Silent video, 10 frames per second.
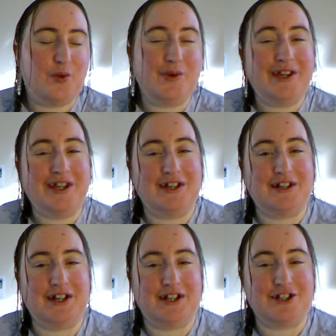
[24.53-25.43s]
We
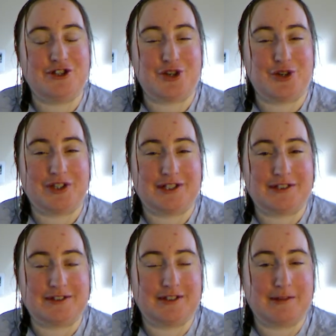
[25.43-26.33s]
had a joke
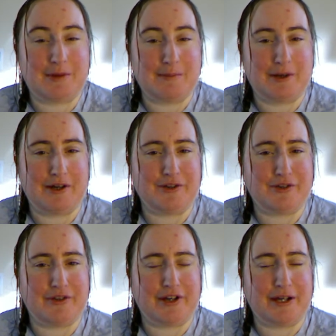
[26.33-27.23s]
last night, my
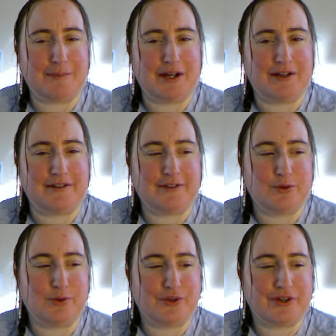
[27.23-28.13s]
partner and I, about
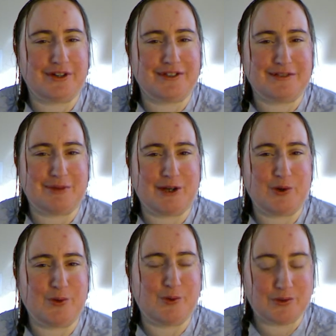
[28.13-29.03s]
organising my
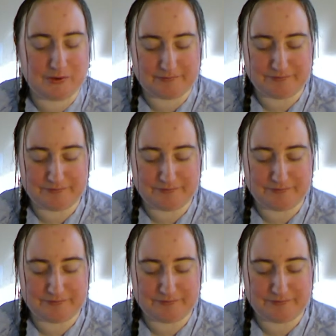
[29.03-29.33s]
whole